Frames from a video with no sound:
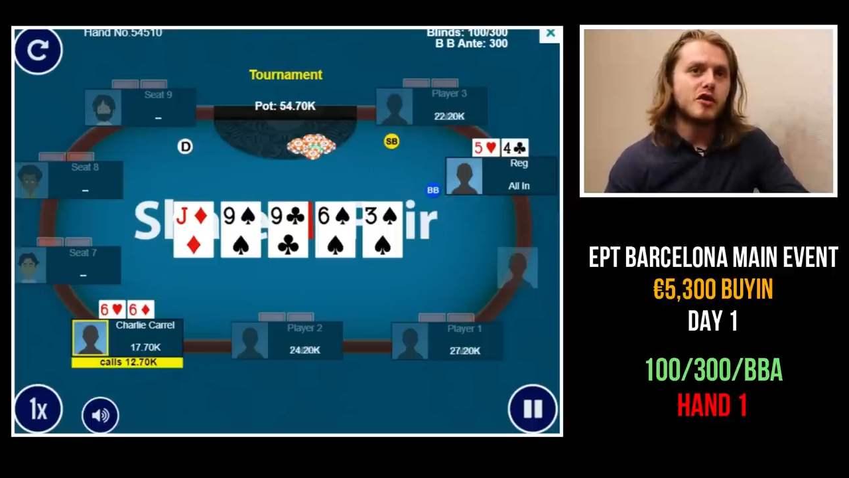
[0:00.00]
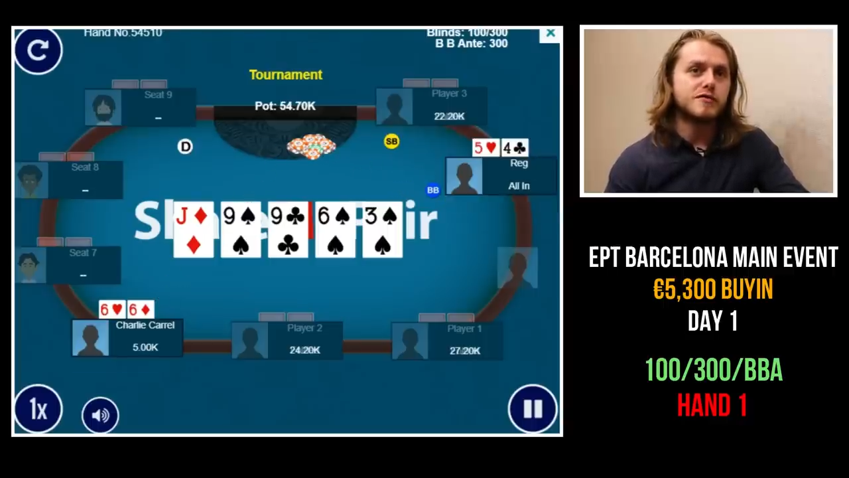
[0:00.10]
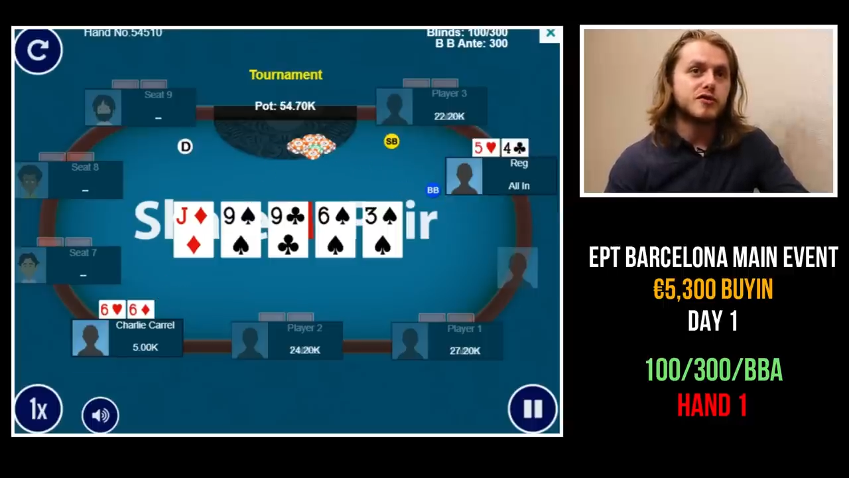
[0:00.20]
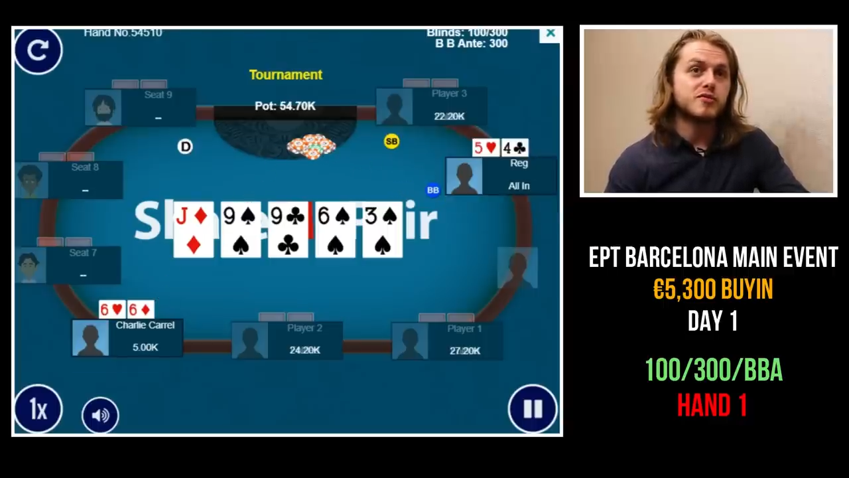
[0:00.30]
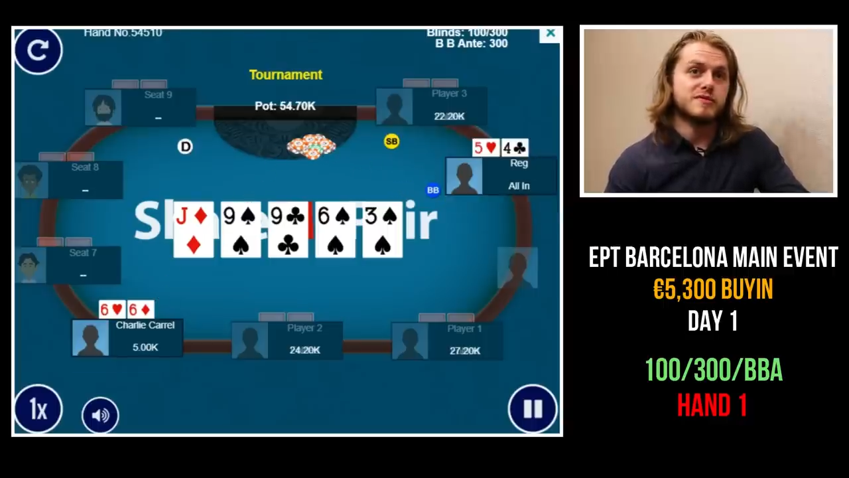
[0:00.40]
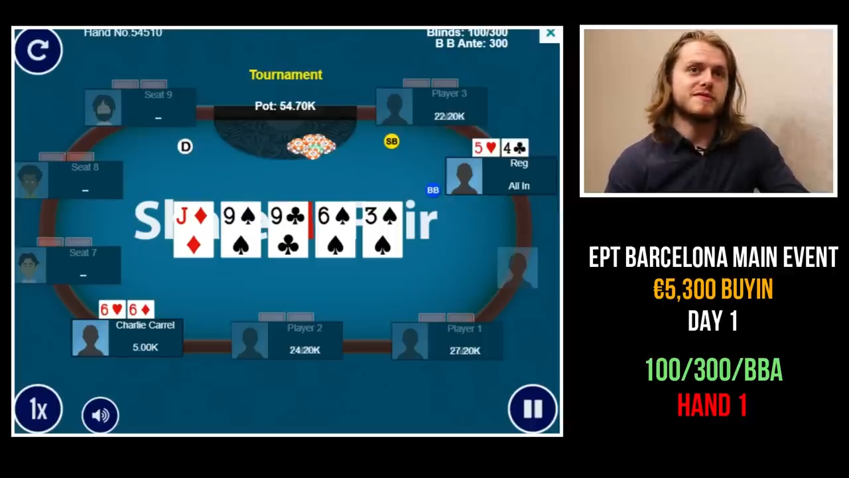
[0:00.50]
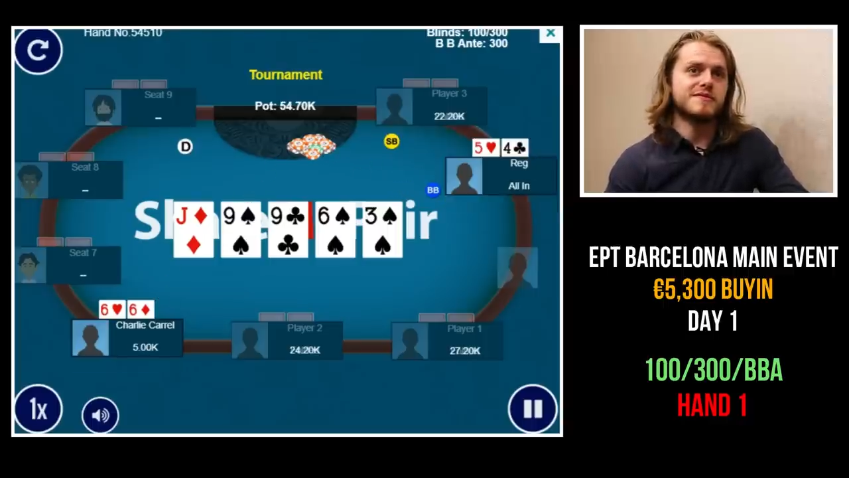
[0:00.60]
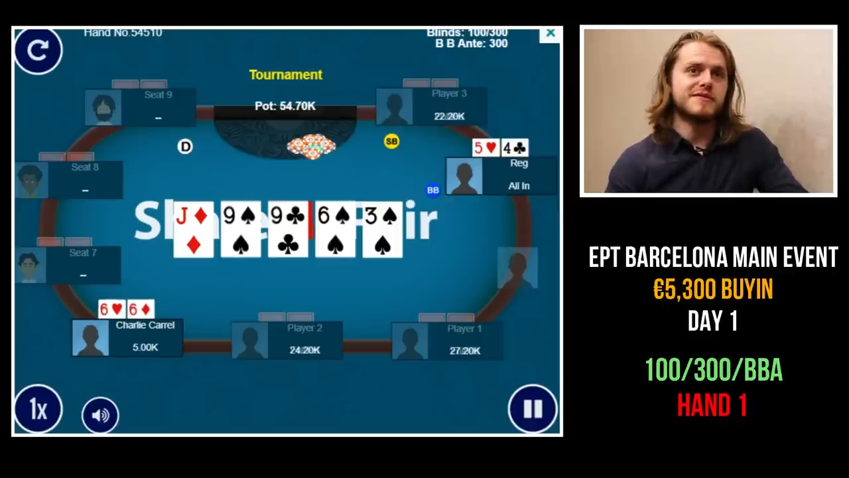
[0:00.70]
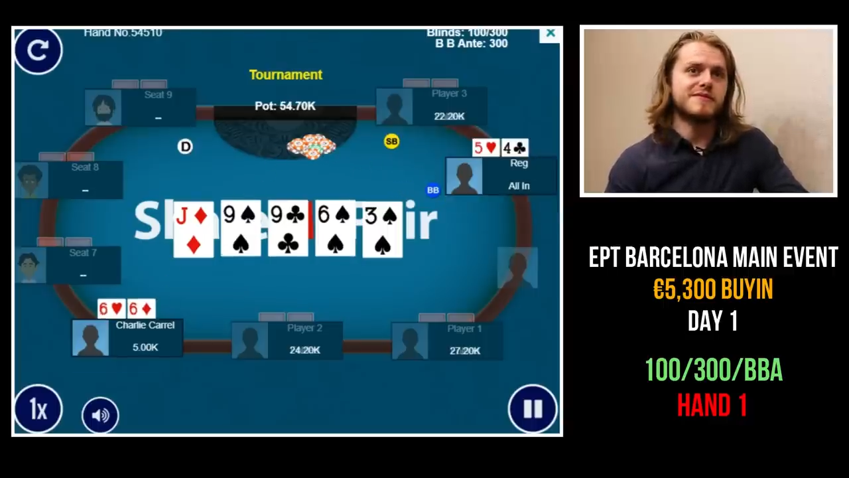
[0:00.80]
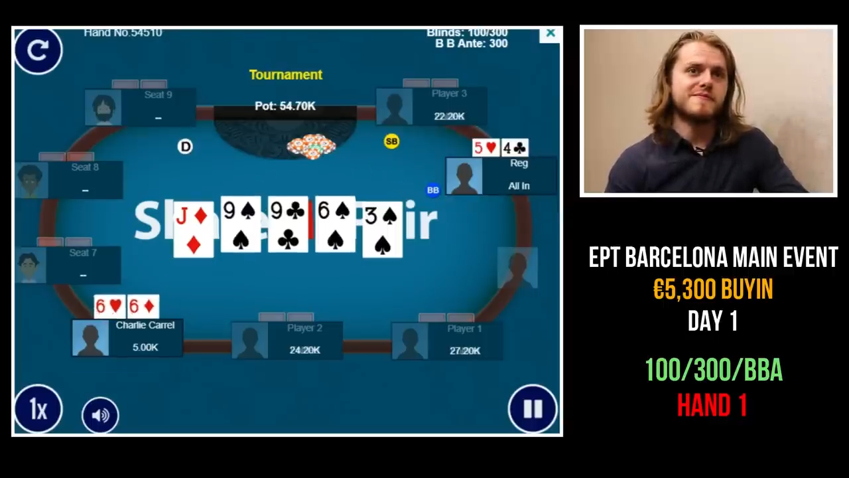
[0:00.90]
Offsuit.
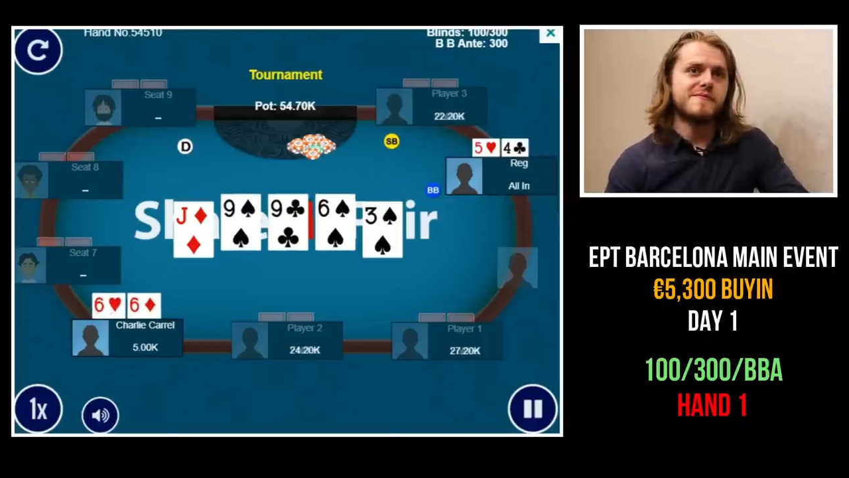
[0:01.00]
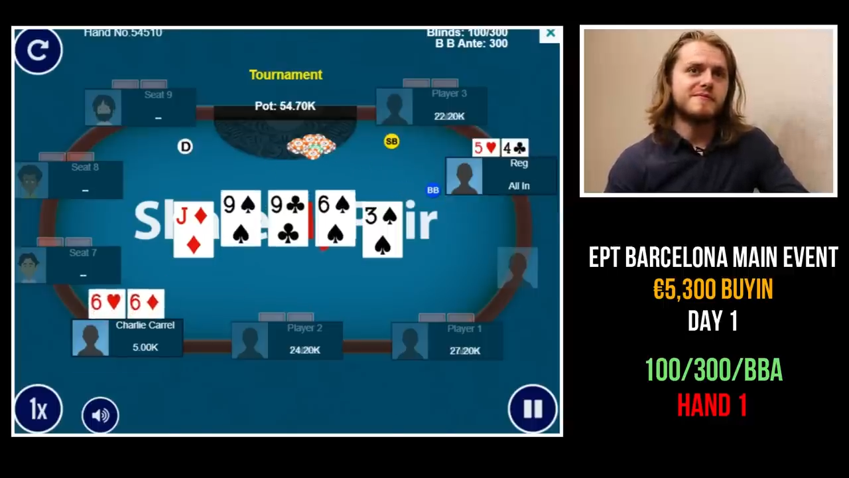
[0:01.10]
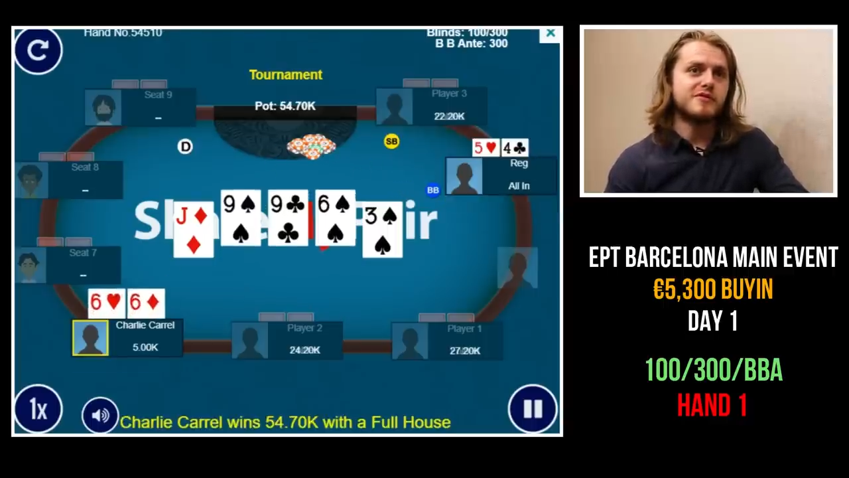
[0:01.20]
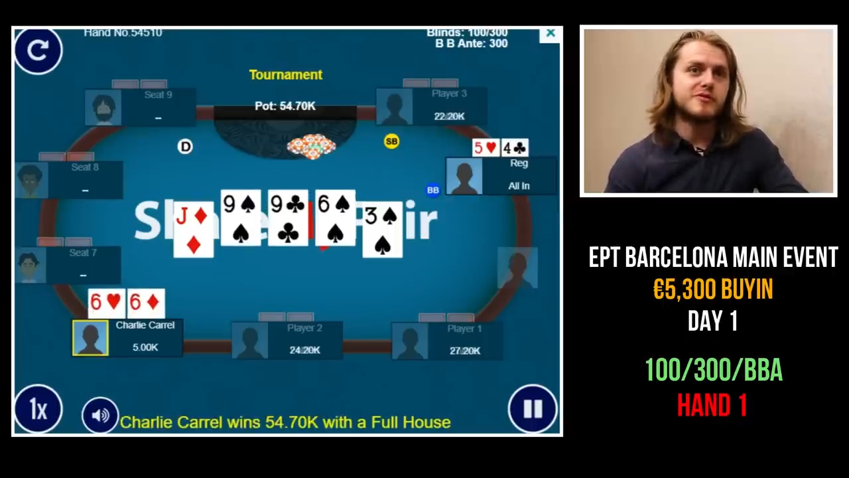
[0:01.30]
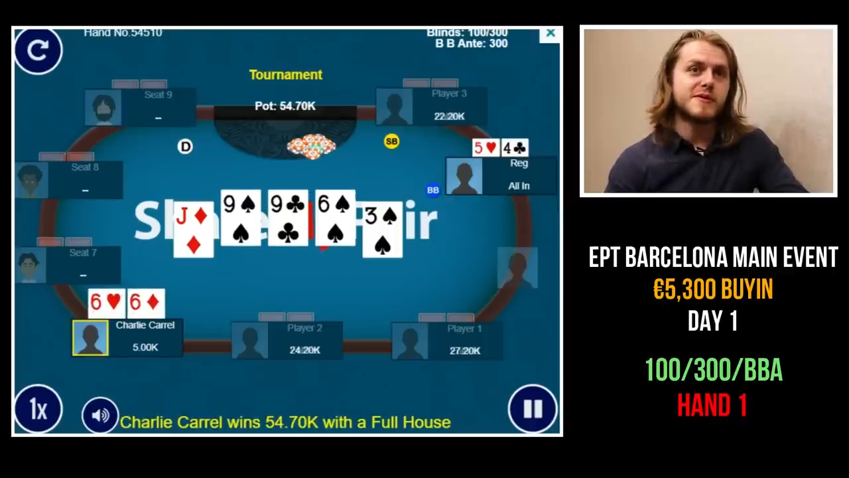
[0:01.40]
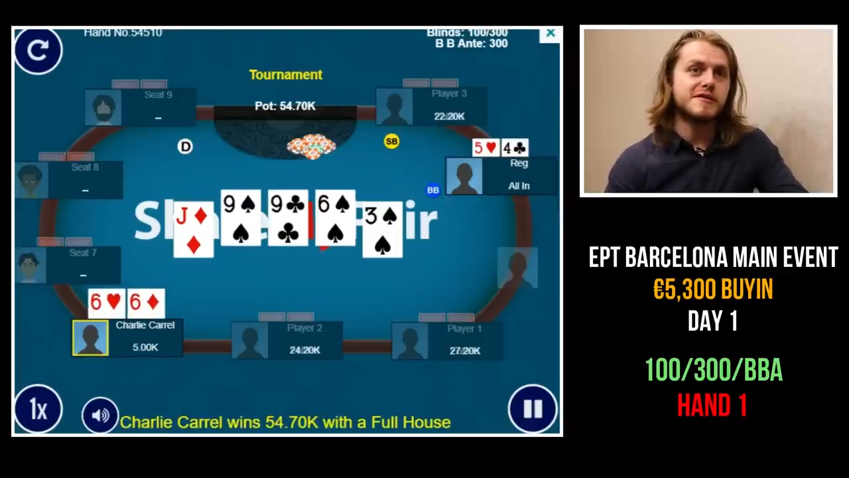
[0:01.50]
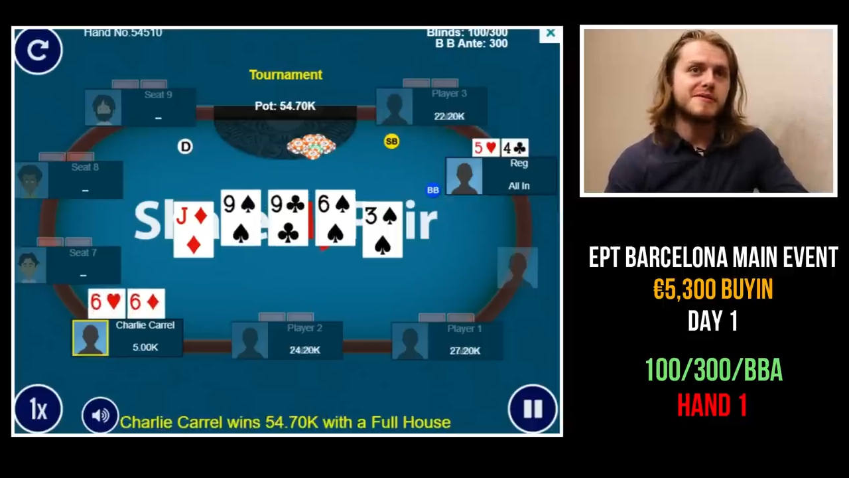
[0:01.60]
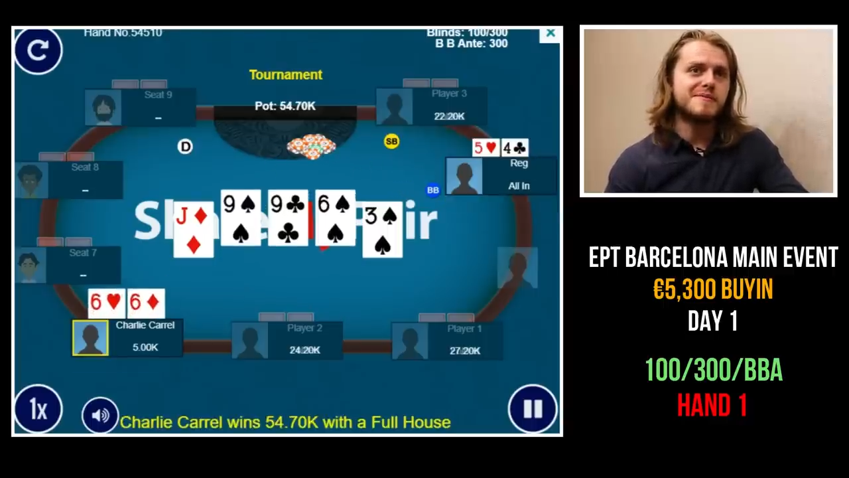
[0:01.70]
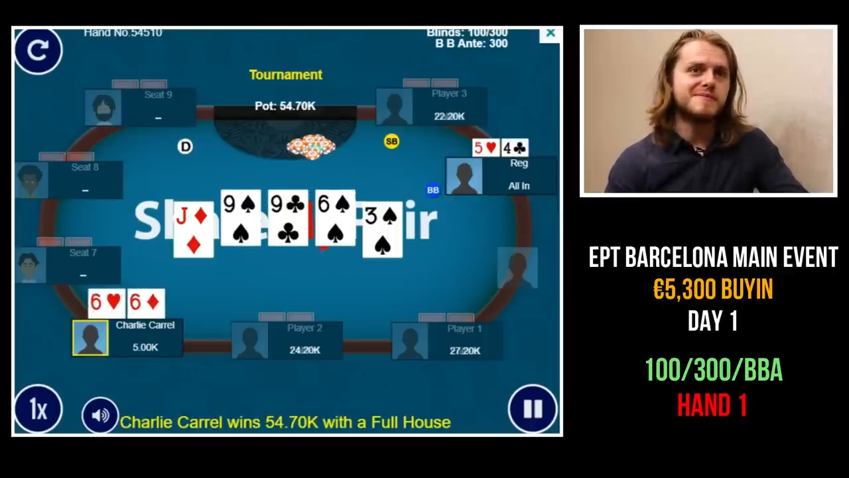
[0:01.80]
No spade.